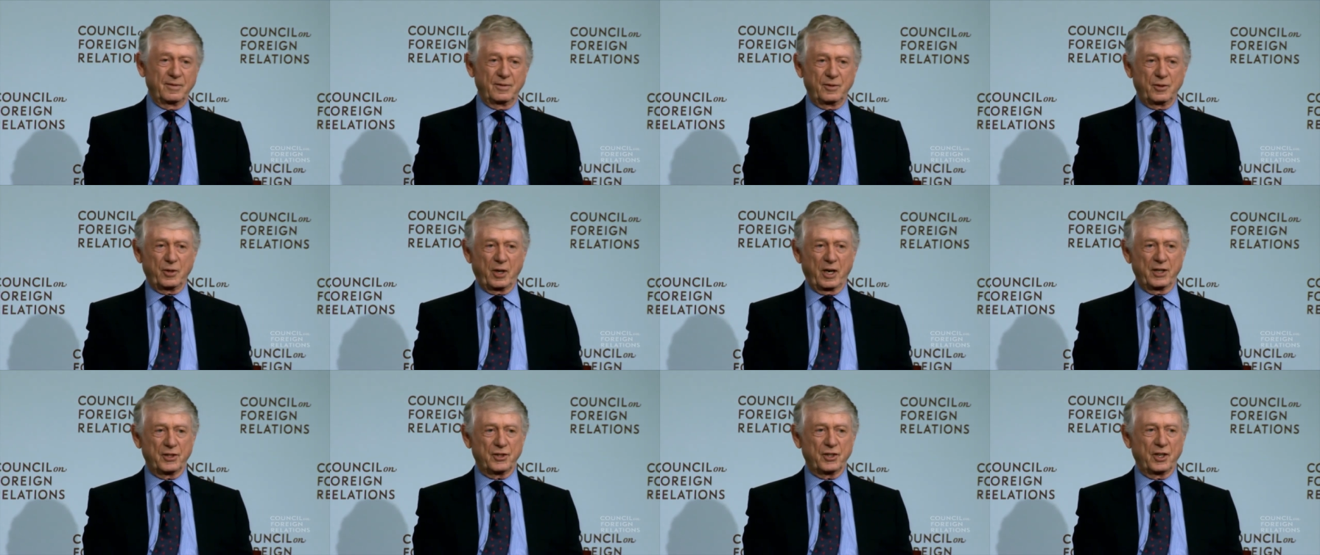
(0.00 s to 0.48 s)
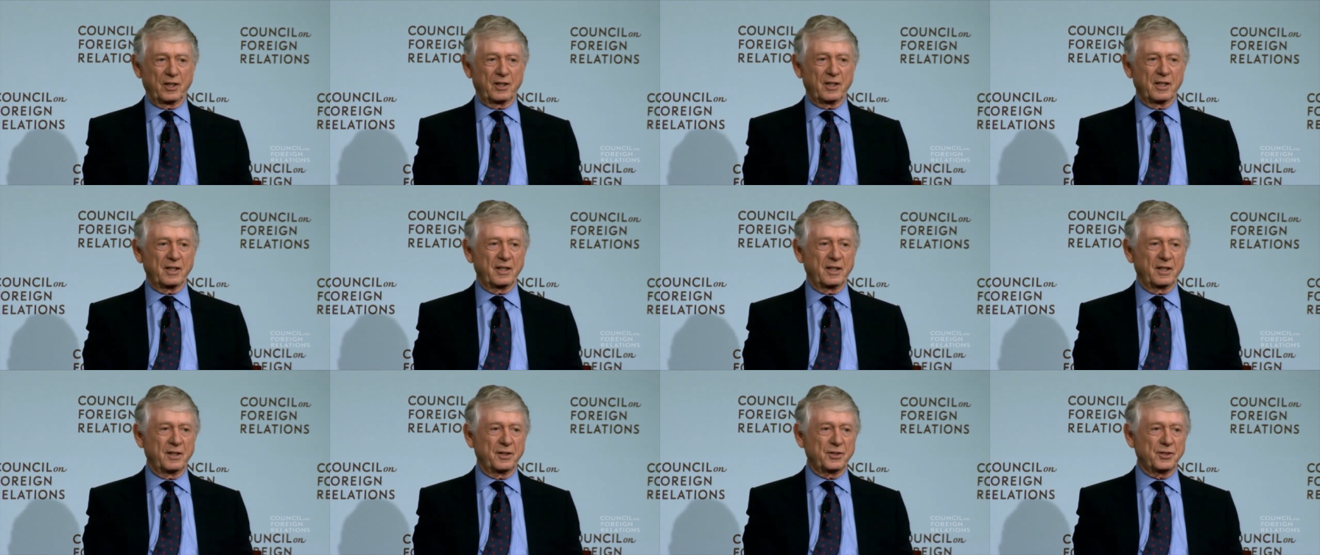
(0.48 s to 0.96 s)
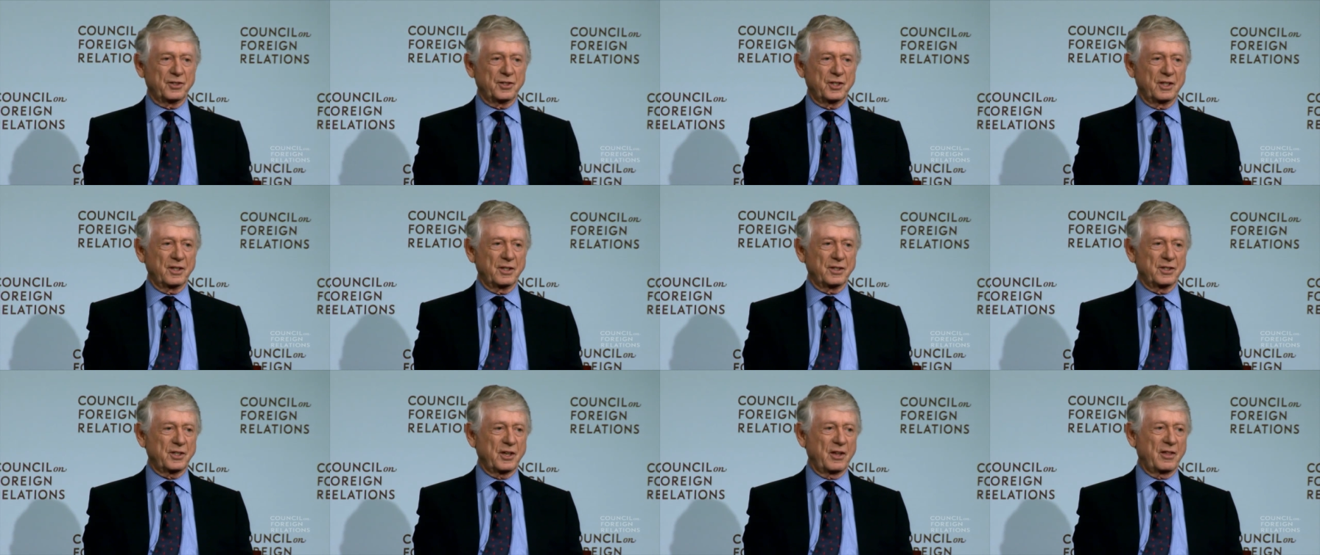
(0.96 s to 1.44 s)
tragically is,
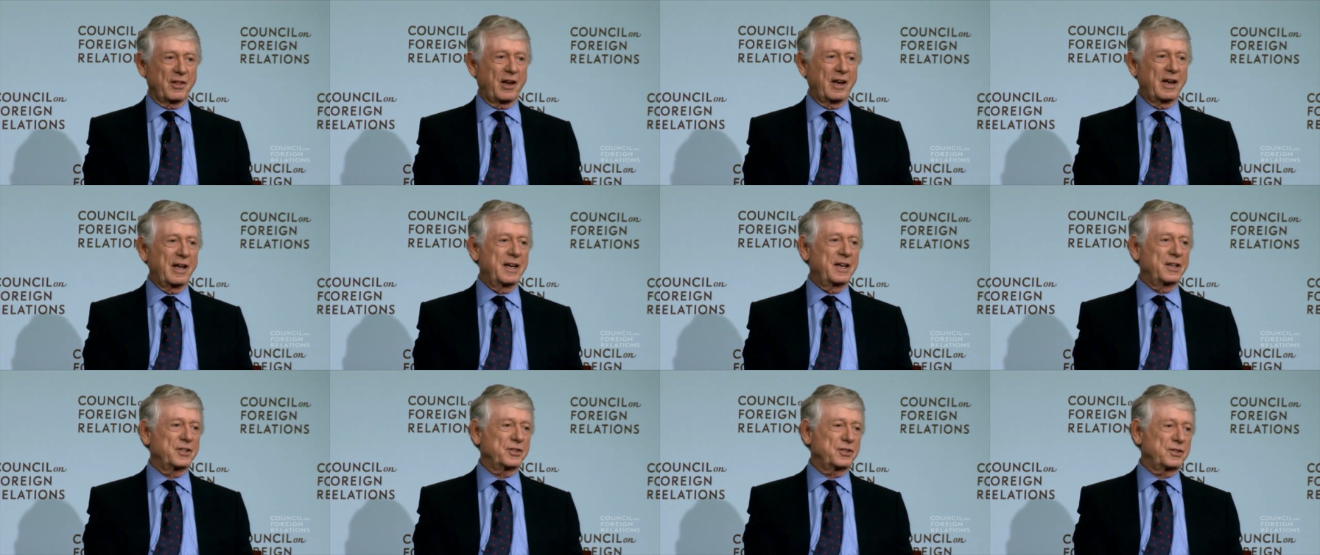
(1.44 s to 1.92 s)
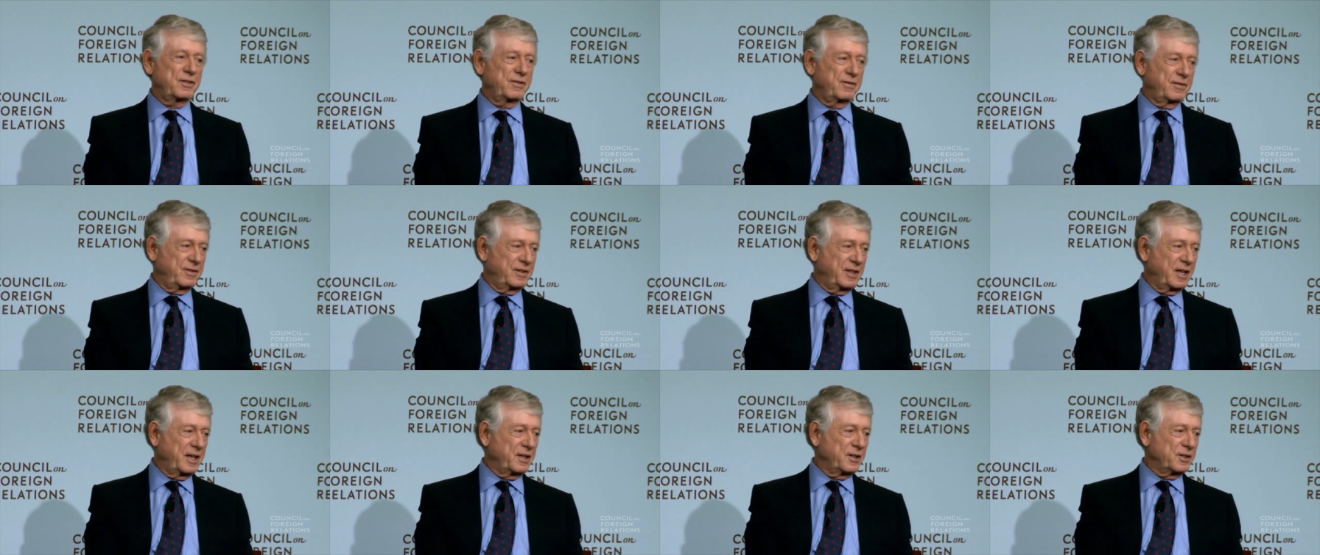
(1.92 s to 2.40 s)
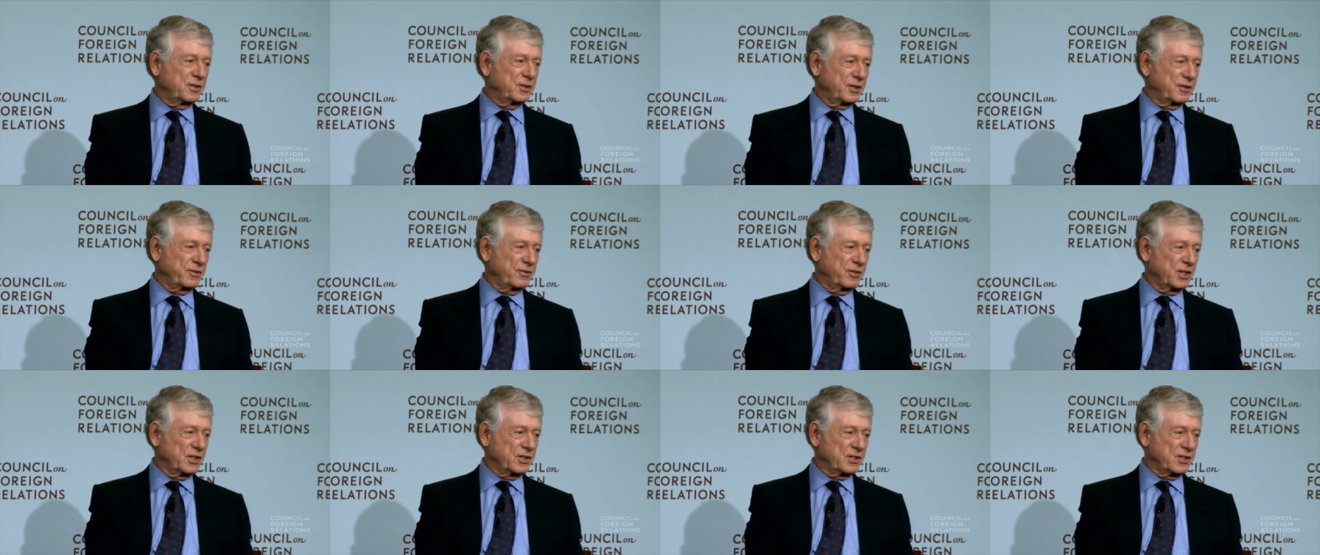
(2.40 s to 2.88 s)
is in the last days
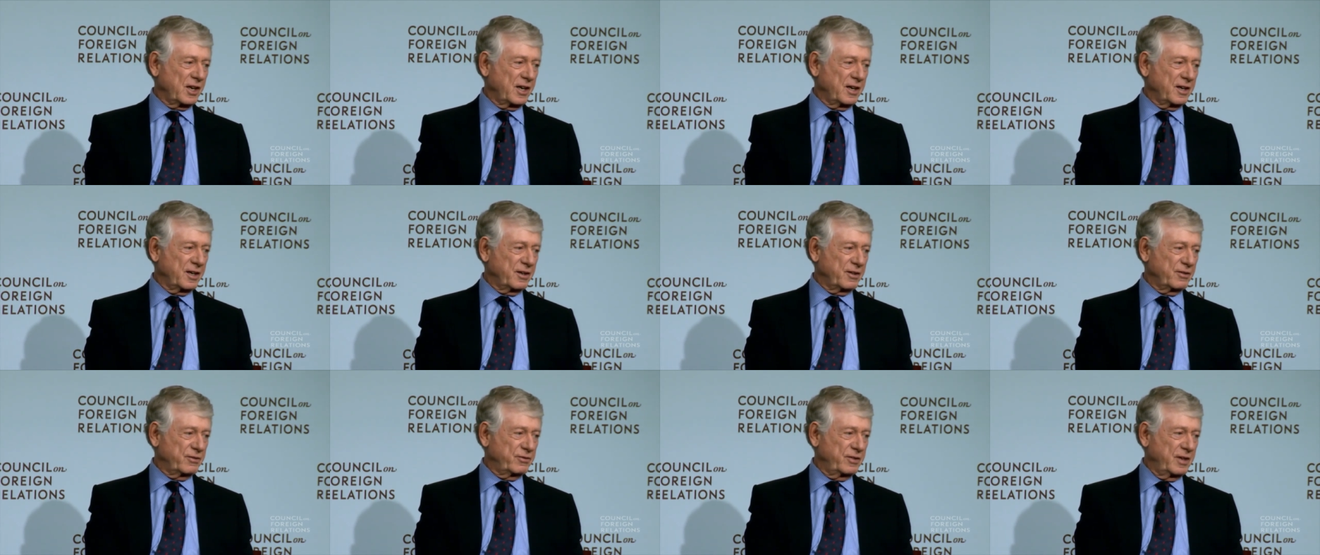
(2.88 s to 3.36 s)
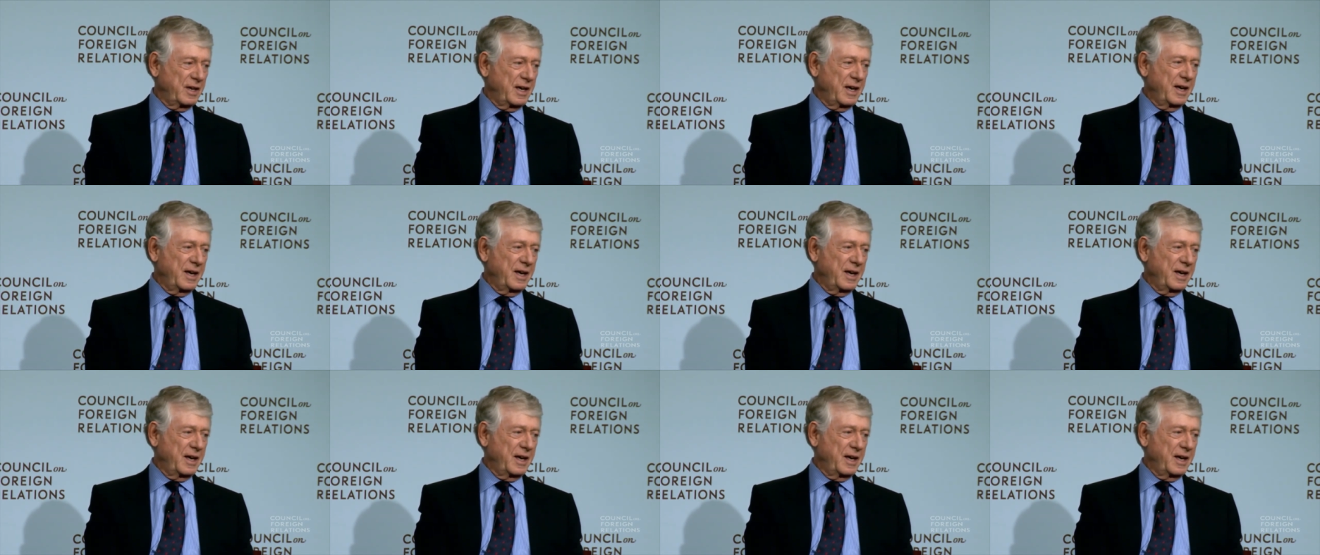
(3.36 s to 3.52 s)
of his life.